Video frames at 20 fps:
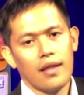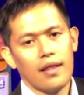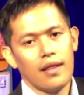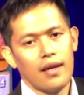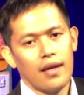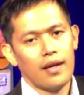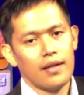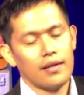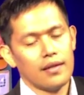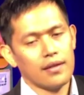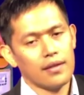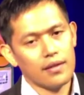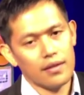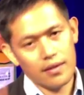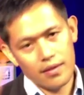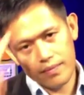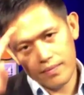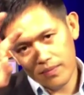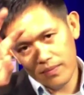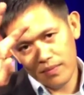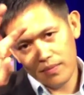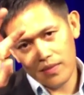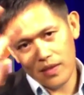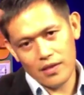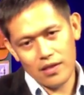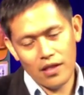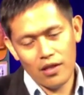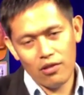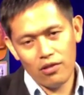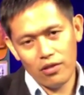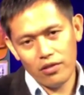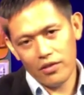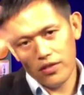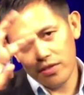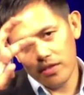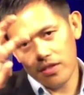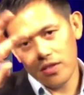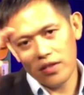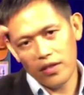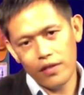that, what they call it,
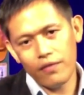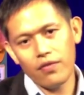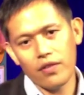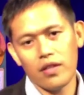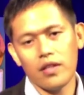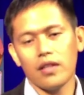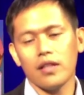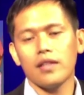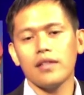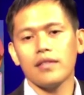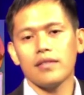the certificate.